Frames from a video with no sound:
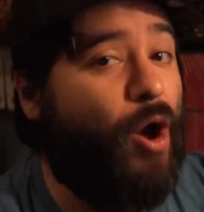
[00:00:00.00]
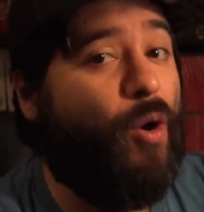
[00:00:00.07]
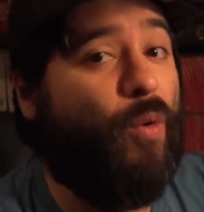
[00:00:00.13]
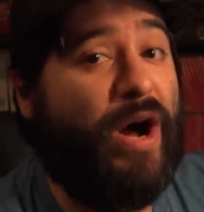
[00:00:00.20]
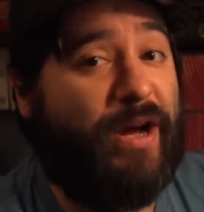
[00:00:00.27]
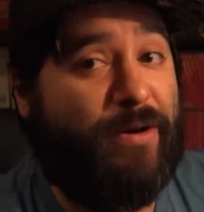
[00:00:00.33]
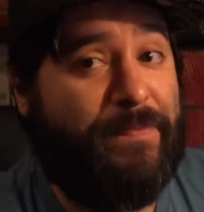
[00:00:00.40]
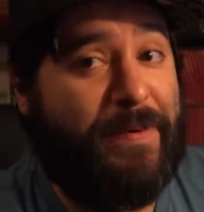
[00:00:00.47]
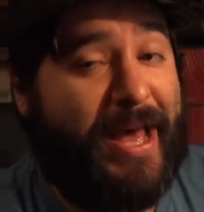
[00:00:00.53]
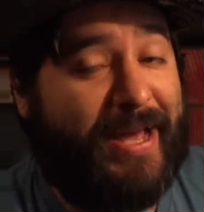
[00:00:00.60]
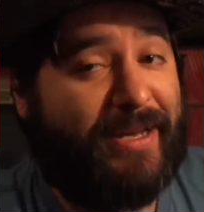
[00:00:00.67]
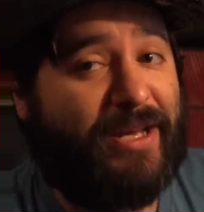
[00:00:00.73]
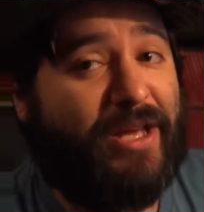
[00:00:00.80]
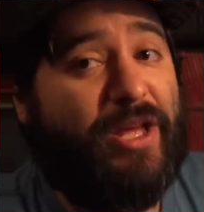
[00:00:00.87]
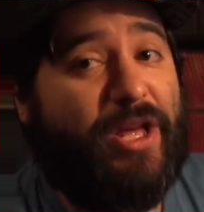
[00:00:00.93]
a while
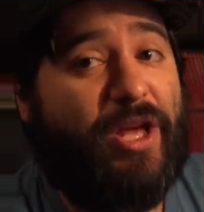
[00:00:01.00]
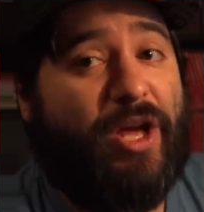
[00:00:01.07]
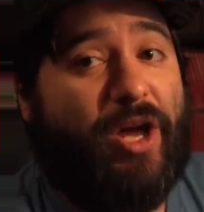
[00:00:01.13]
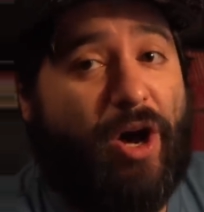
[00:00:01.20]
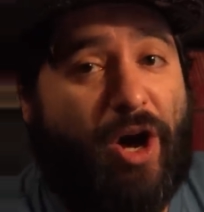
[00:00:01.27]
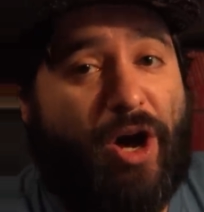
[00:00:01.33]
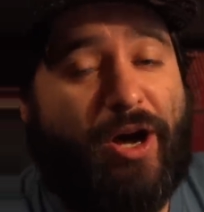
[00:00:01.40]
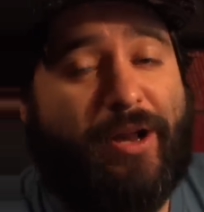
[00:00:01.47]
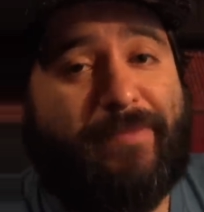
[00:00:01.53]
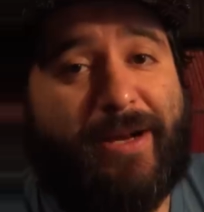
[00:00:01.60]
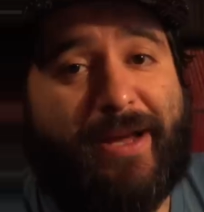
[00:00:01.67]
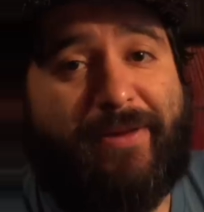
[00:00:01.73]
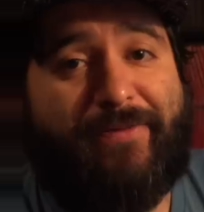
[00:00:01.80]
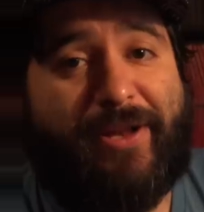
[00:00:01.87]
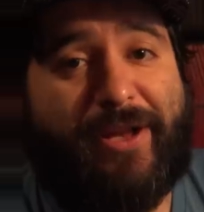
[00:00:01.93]
back on
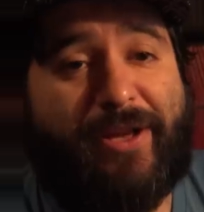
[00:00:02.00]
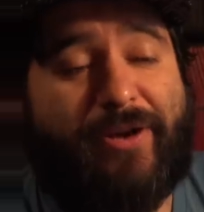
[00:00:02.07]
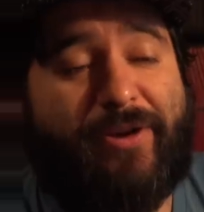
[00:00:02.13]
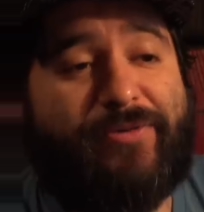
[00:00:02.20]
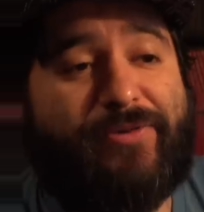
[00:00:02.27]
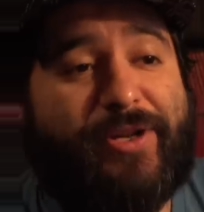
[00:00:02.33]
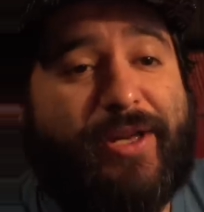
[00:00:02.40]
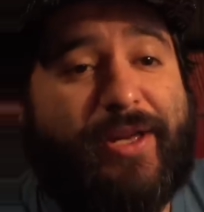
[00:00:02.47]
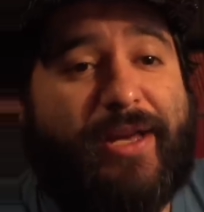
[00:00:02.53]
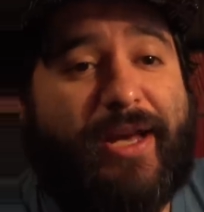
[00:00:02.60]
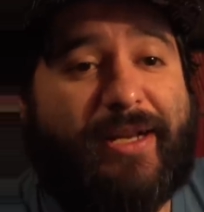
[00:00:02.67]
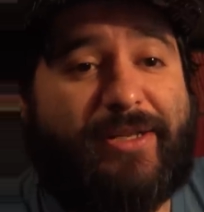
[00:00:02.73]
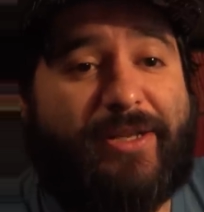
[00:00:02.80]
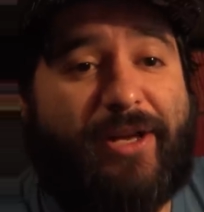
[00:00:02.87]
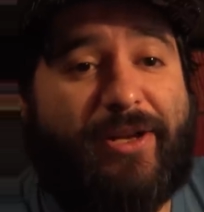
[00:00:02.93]
my videos.
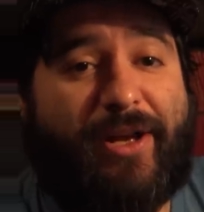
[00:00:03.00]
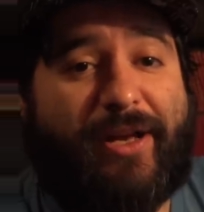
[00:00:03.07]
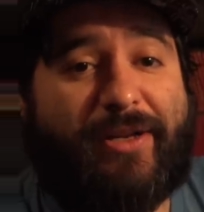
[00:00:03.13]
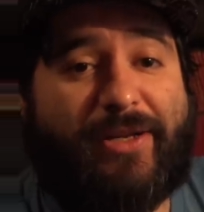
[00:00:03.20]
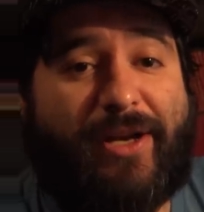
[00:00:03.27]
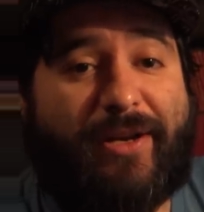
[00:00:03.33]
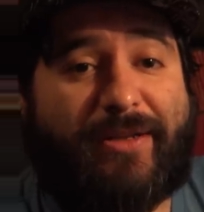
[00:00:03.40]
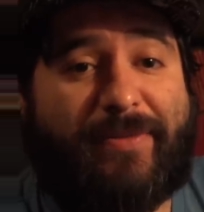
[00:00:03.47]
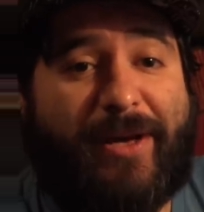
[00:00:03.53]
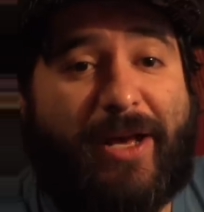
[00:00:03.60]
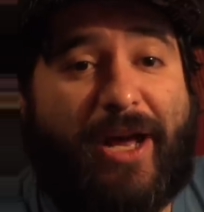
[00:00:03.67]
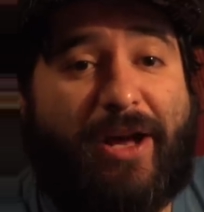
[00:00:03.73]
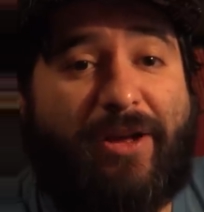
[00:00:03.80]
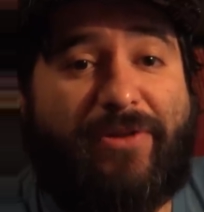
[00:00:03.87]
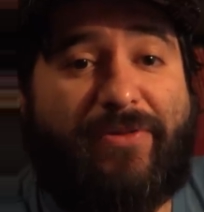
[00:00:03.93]
I, I talked
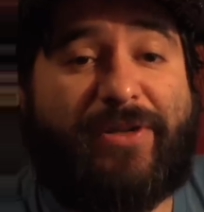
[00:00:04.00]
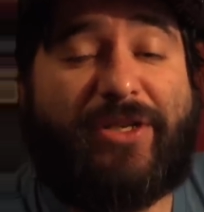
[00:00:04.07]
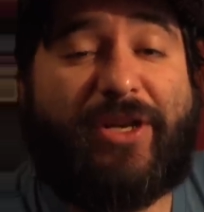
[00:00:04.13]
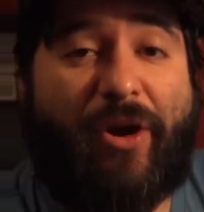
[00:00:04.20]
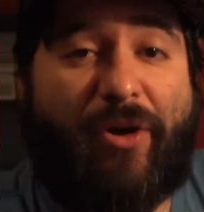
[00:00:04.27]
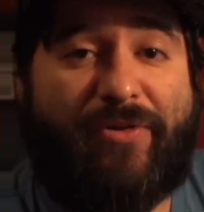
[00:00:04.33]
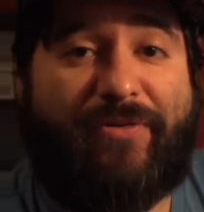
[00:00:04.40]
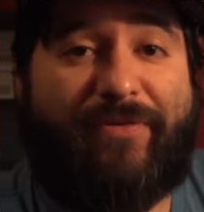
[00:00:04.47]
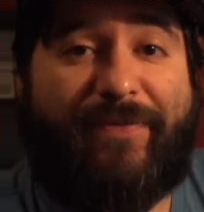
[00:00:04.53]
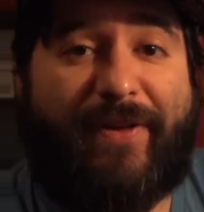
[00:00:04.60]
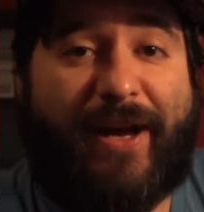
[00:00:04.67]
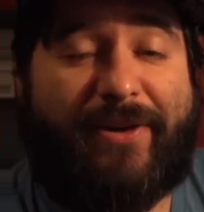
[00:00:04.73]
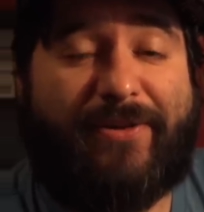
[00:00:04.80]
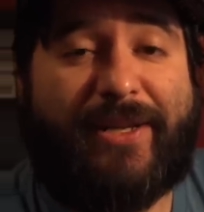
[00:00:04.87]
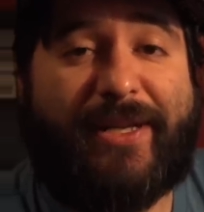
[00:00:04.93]
about how there was code
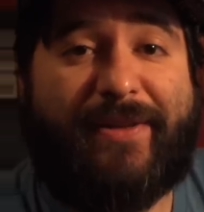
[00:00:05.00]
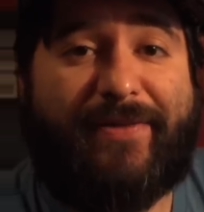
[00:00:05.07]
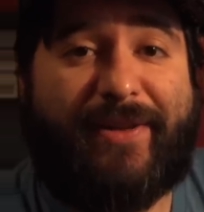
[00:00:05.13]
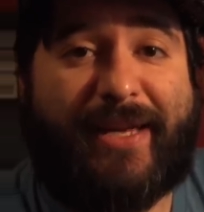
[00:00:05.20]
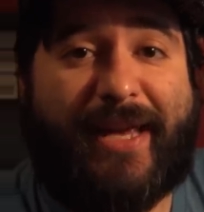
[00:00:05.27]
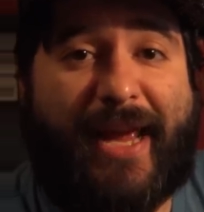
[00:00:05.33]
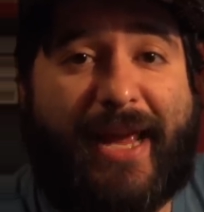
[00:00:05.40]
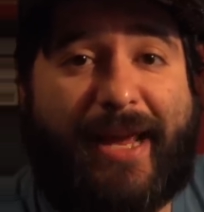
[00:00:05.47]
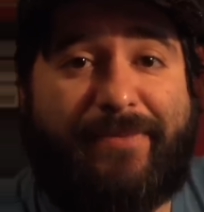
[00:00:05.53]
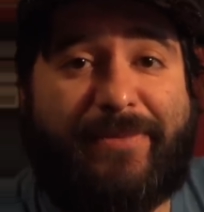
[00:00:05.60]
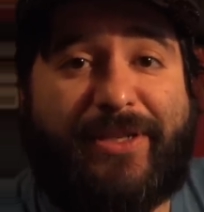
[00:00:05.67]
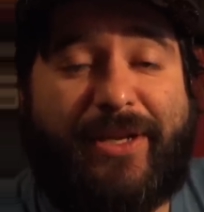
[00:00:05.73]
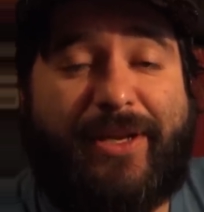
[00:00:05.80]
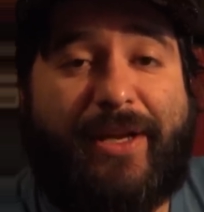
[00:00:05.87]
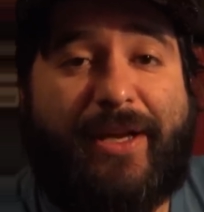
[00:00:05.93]
found in the
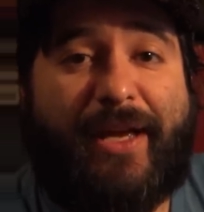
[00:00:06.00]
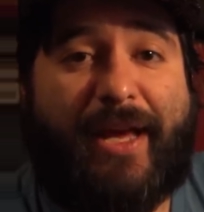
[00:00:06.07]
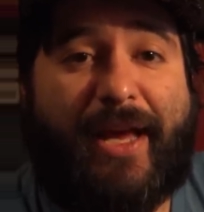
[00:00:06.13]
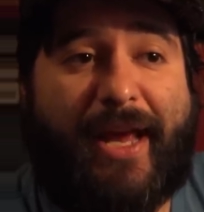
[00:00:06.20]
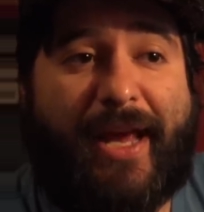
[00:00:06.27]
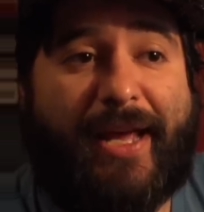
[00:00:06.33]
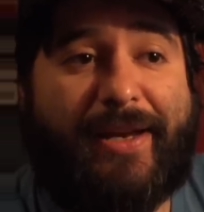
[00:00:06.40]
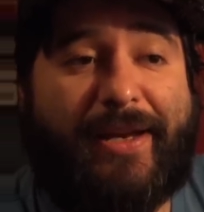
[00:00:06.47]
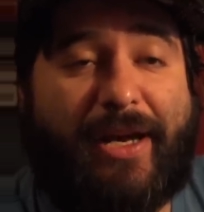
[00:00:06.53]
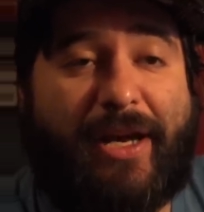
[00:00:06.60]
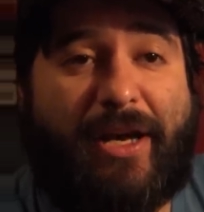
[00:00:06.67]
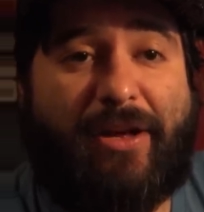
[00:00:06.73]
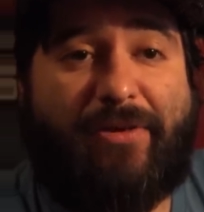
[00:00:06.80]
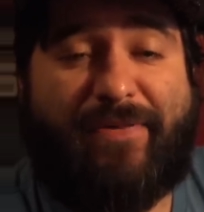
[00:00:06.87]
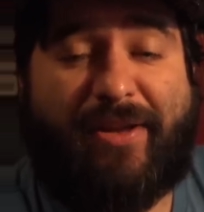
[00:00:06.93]
games and
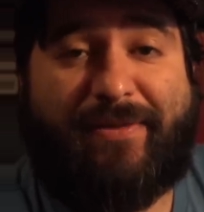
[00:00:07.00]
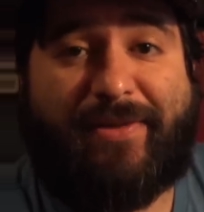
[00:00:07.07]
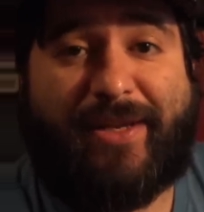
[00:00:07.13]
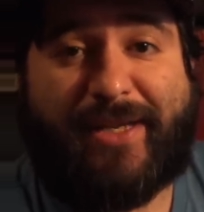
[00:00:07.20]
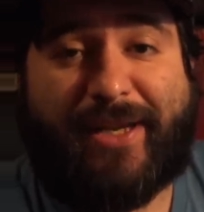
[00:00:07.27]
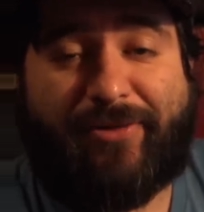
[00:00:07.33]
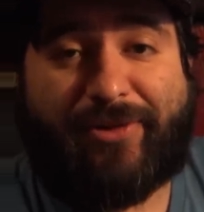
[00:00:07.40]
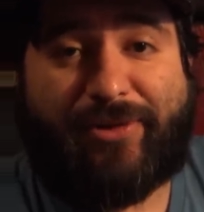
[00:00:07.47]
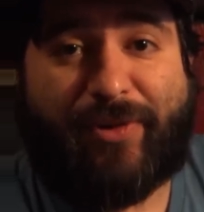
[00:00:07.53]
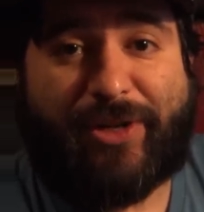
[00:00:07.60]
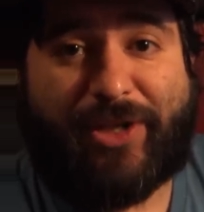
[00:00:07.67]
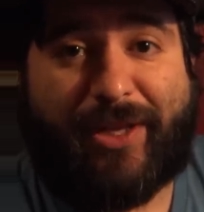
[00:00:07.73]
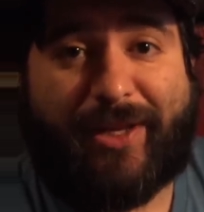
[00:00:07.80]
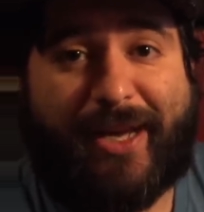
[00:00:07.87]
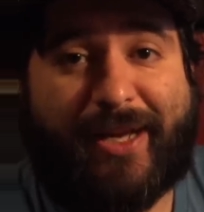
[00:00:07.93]
uh, the Nintendo
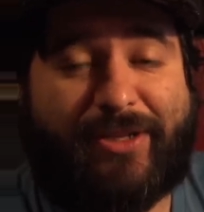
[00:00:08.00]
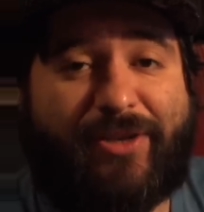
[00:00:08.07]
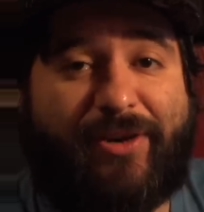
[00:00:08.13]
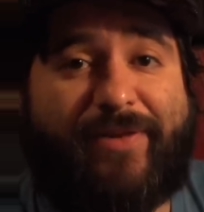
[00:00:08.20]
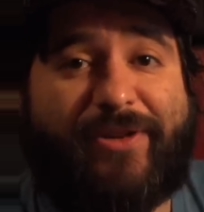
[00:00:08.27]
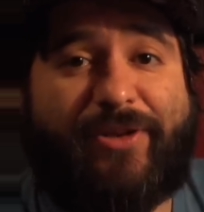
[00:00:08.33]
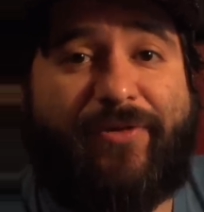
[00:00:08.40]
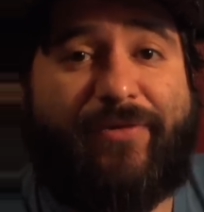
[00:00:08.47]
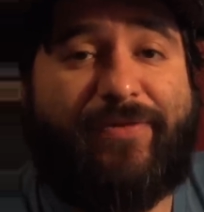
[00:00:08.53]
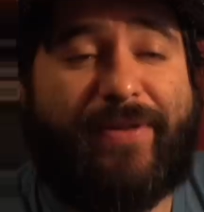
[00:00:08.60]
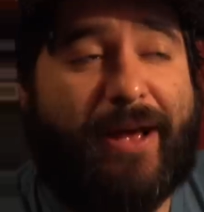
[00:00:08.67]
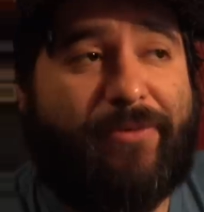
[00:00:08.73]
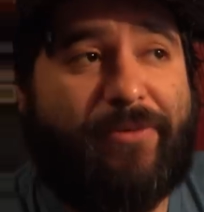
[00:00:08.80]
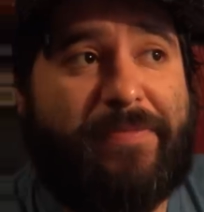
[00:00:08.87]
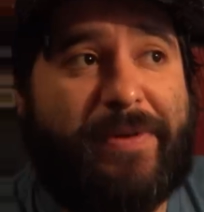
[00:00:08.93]
Switch Online service, so
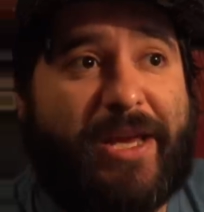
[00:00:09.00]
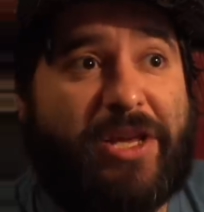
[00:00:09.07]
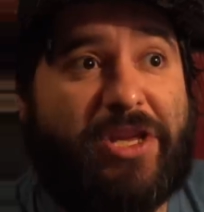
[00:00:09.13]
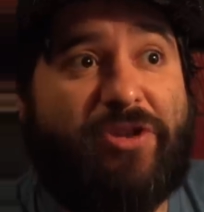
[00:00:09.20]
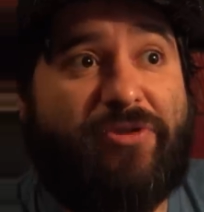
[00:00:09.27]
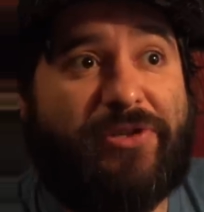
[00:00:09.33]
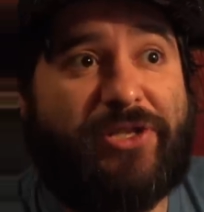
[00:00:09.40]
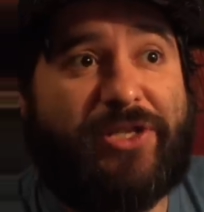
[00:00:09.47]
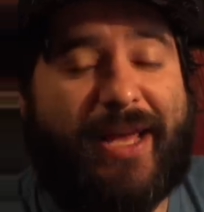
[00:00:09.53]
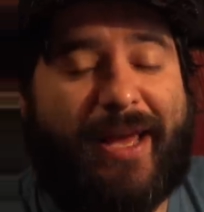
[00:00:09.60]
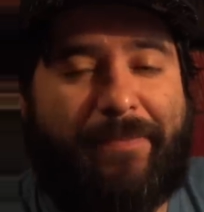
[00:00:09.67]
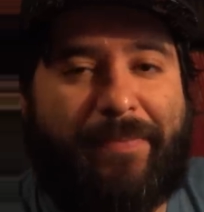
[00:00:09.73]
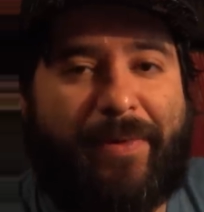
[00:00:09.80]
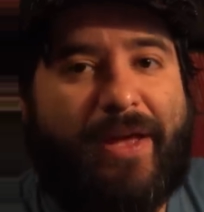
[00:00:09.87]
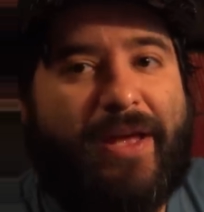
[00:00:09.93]
that will be a huge
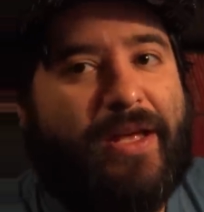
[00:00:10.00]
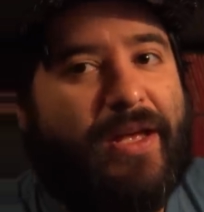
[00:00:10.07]
step.